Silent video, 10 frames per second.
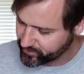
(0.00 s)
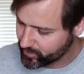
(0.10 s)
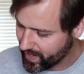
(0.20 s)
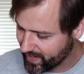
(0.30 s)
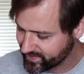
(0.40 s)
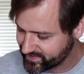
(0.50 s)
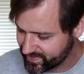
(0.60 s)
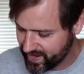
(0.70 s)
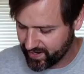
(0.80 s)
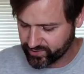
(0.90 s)
your rods
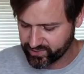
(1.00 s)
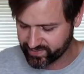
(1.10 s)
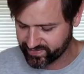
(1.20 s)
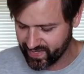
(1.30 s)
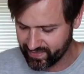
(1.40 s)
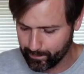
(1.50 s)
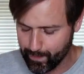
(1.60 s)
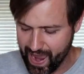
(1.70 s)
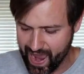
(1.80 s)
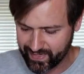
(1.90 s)
there, just on the
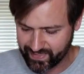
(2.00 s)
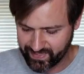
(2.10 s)
back